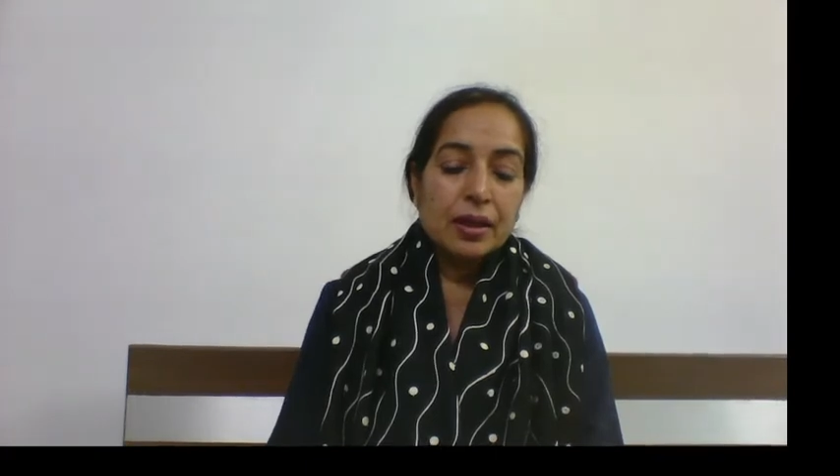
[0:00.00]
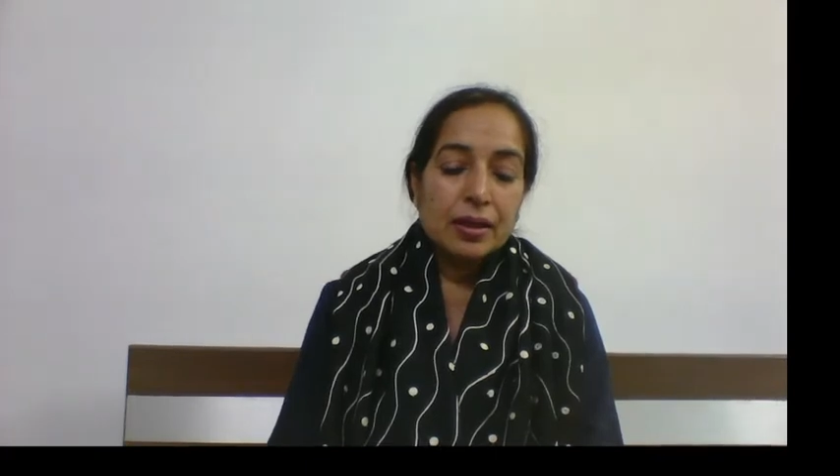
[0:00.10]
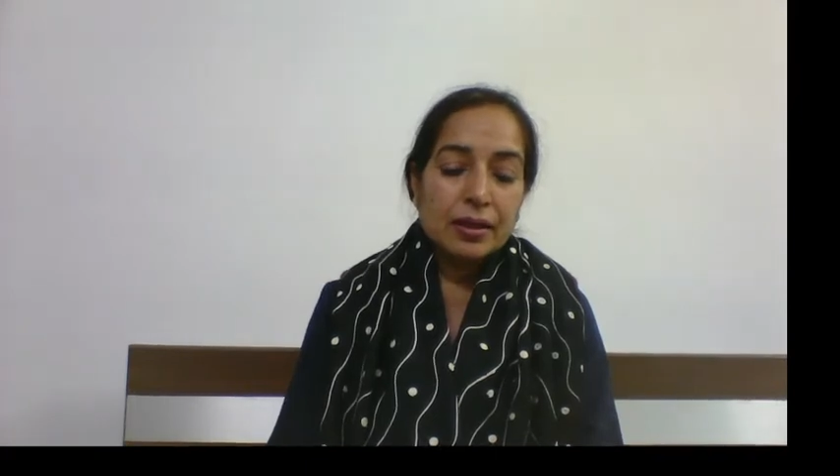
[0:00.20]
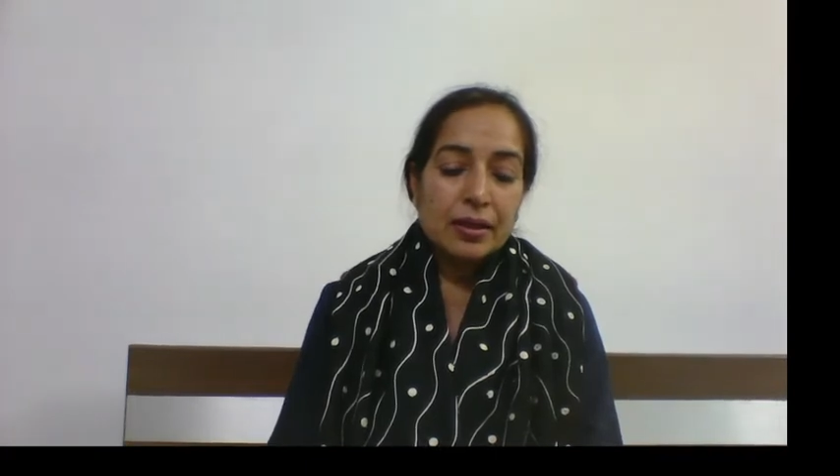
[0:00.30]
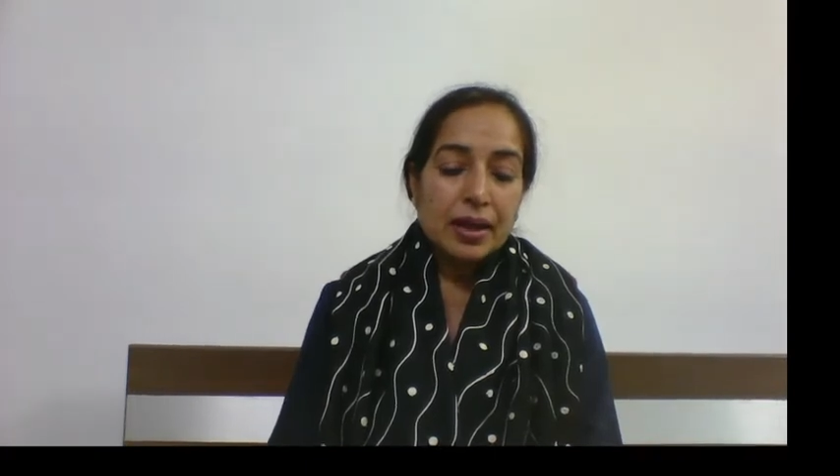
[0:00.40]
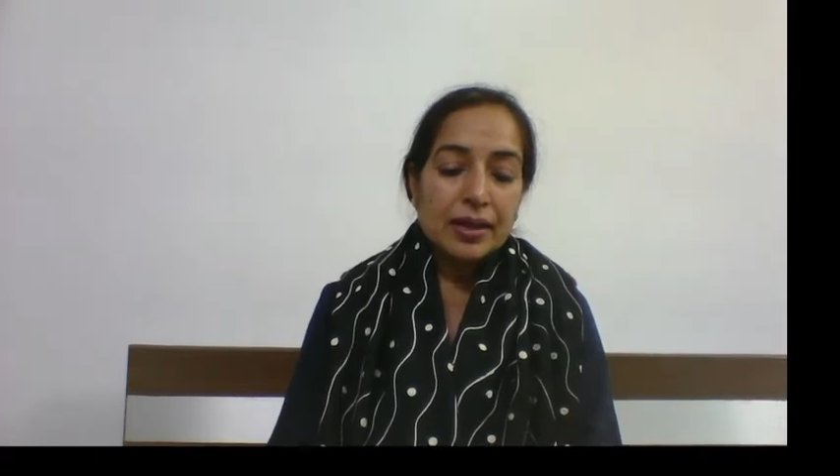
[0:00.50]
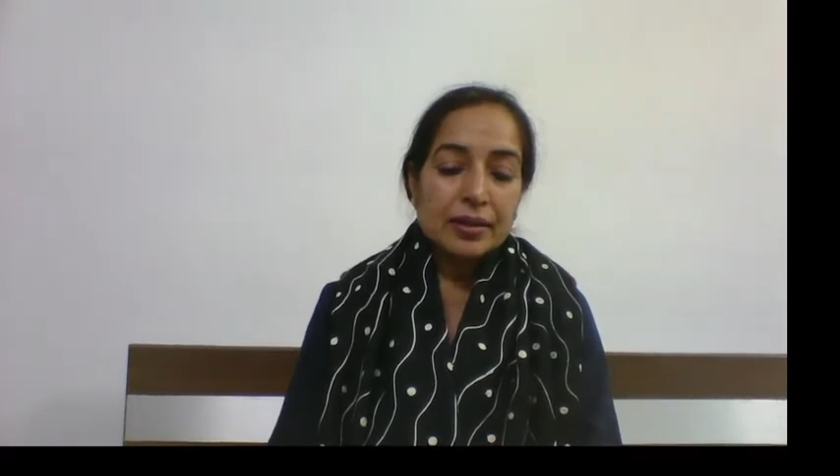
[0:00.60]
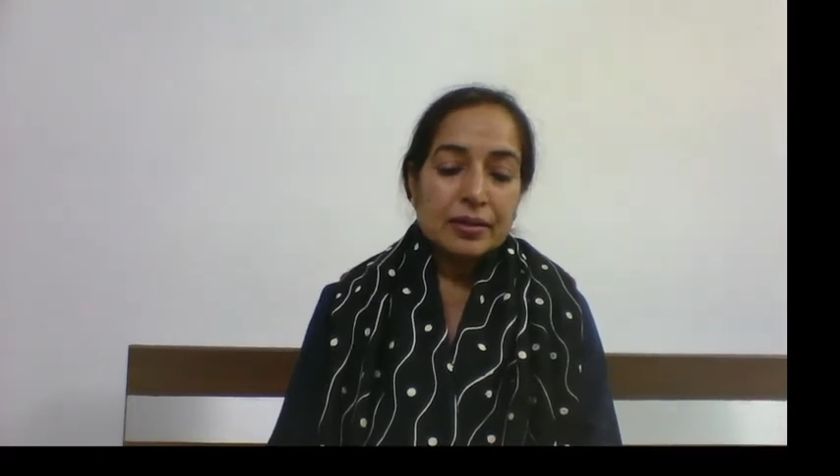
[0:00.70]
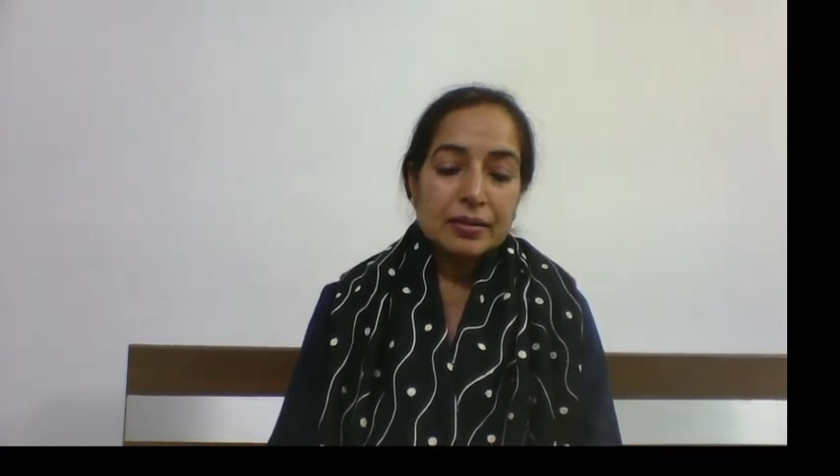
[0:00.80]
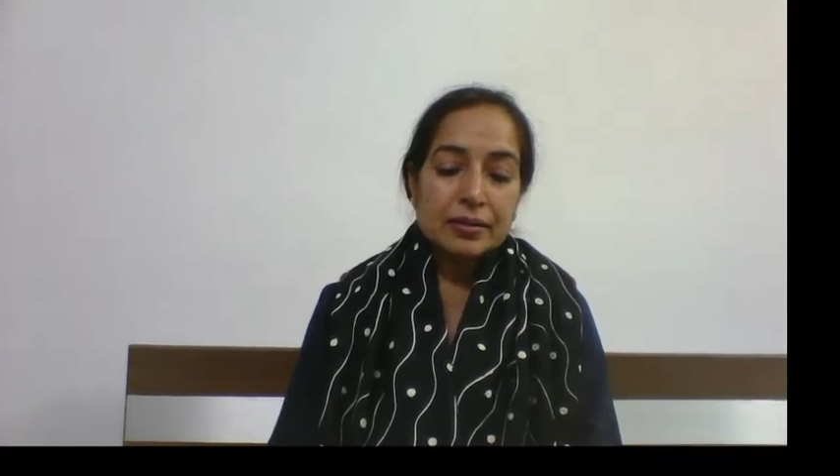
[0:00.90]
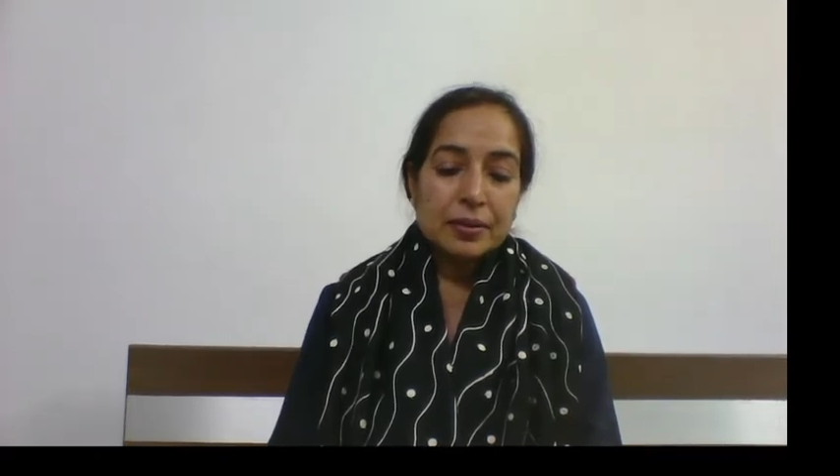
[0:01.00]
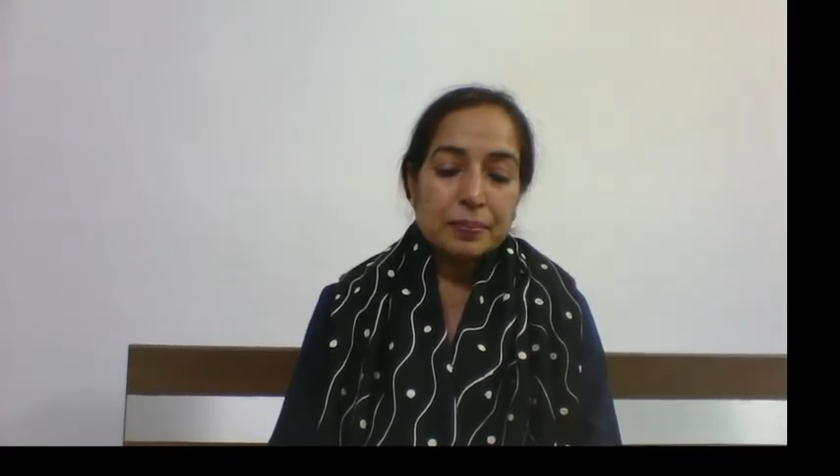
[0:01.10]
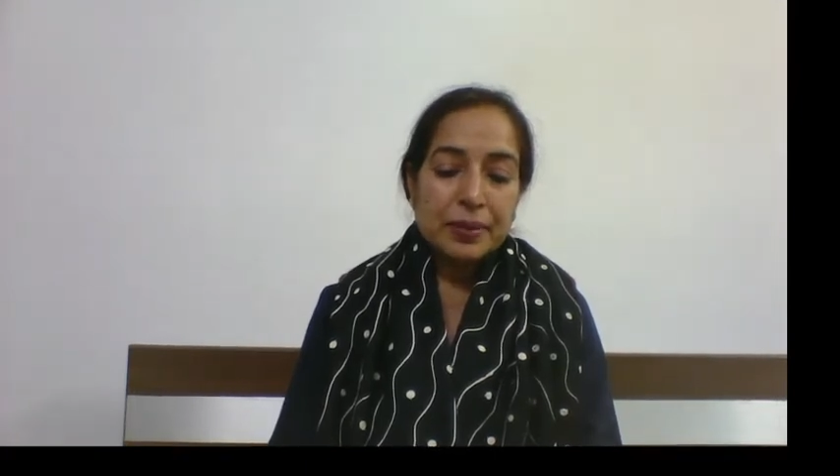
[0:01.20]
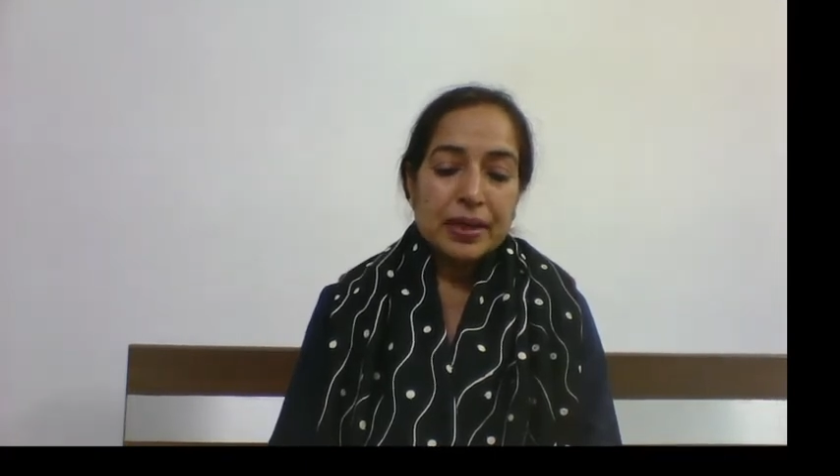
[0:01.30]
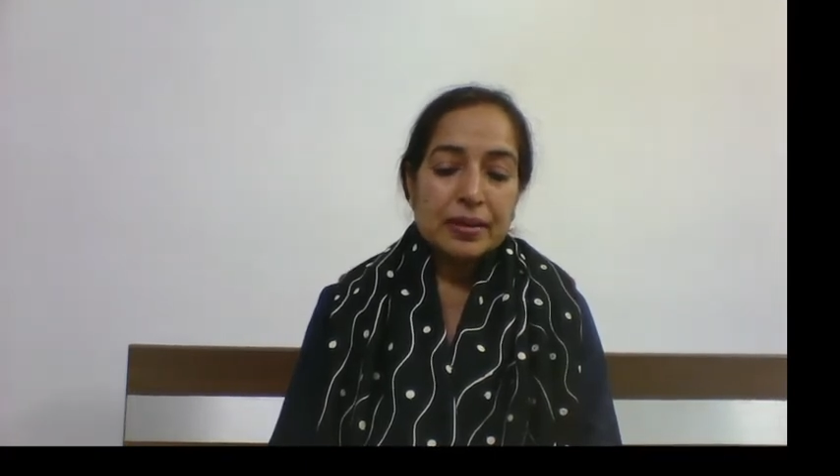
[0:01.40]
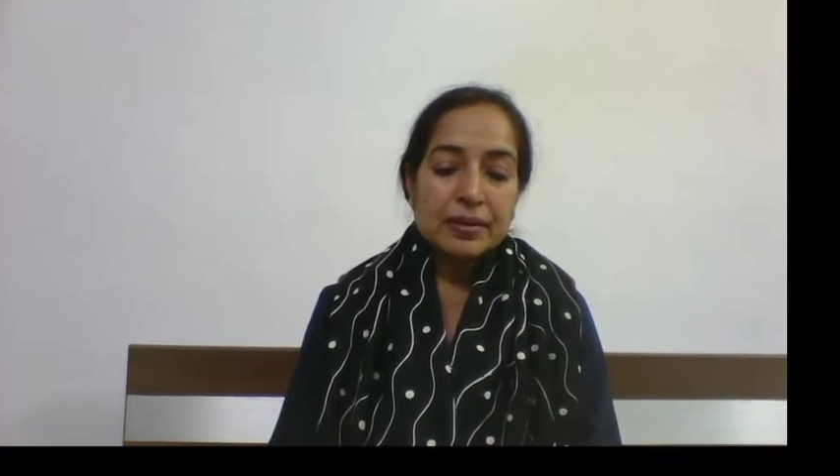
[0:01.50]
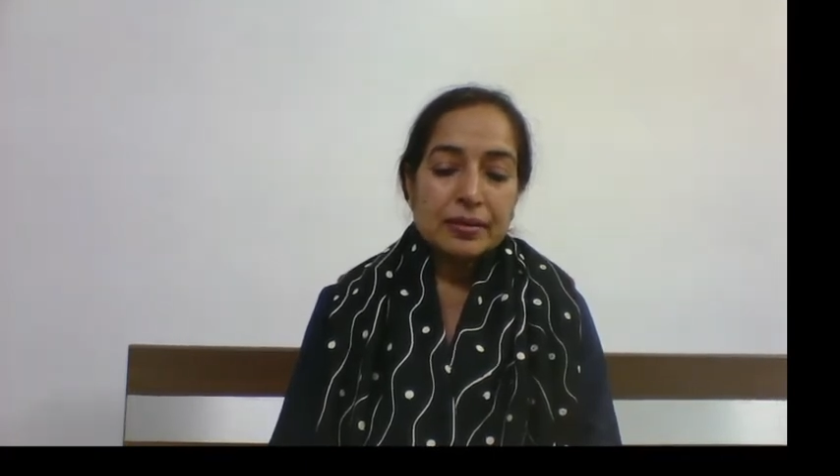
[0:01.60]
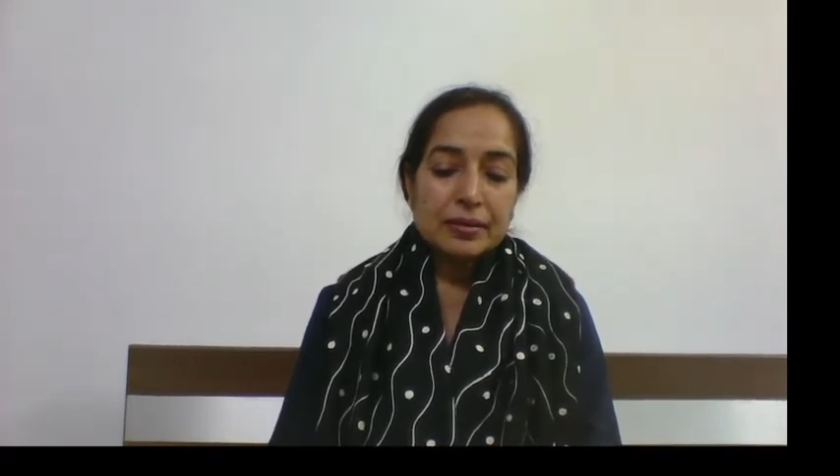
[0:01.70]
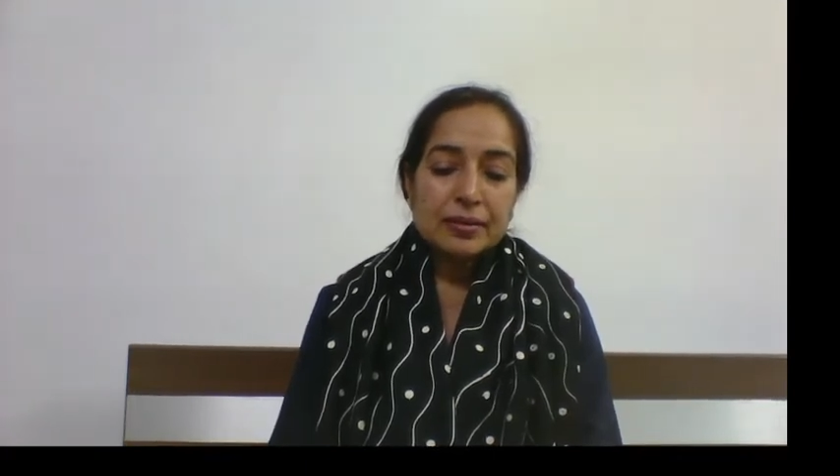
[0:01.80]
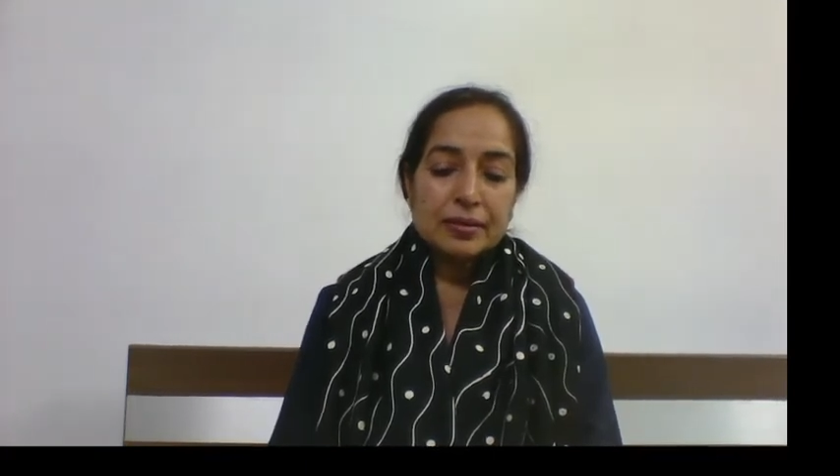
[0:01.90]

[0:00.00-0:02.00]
Like the pale